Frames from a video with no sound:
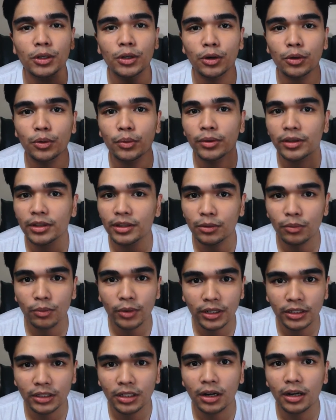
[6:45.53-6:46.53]
go with the
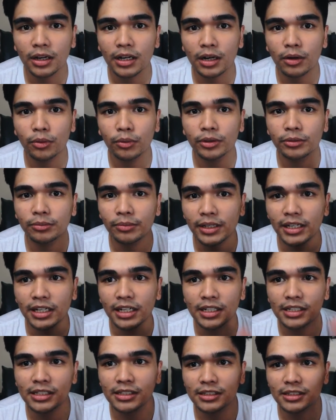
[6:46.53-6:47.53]
Red Dog R one
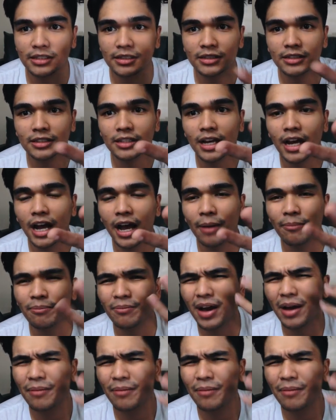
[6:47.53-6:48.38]
because I'm,